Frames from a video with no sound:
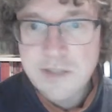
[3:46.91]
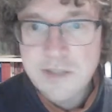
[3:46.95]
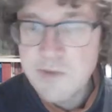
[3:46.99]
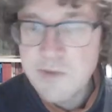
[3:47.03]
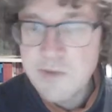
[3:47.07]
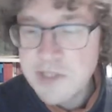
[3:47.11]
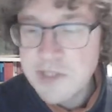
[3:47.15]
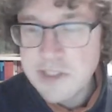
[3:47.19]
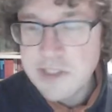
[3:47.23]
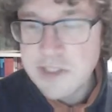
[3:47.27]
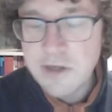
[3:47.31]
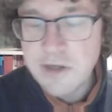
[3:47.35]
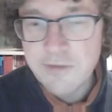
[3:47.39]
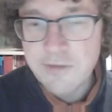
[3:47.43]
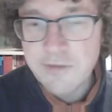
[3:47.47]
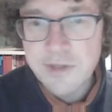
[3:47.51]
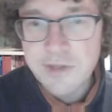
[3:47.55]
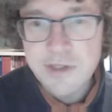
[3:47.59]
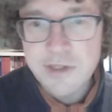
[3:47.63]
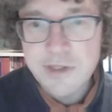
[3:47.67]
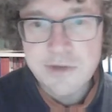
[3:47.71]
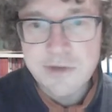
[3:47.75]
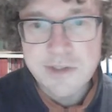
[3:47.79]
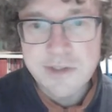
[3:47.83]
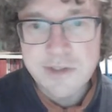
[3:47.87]
which is
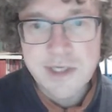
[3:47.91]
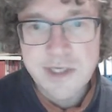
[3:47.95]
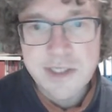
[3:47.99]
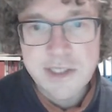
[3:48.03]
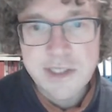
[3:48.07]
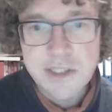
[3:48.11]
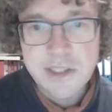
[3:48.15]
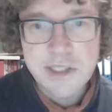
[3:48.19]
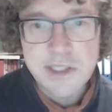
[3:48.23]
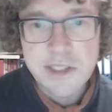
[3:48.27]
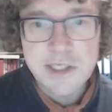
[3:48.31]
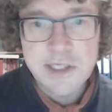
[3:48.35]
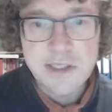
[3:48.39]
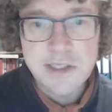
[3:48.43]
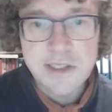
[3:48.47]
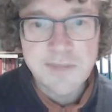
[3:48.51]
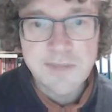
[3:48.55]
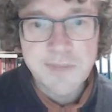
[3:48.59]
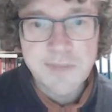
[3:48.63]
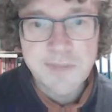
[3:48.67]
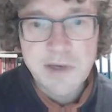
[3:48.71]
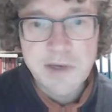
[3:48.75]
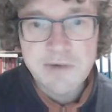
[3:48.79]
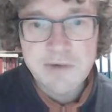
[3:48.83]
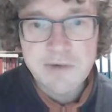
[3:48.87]
often used actually
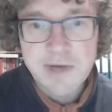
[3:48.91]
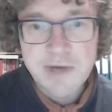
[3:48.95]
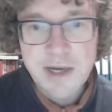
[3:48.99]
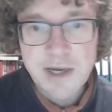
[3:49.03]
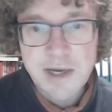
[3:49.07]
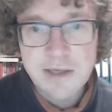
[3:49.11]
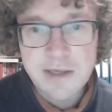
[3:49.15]
in reality.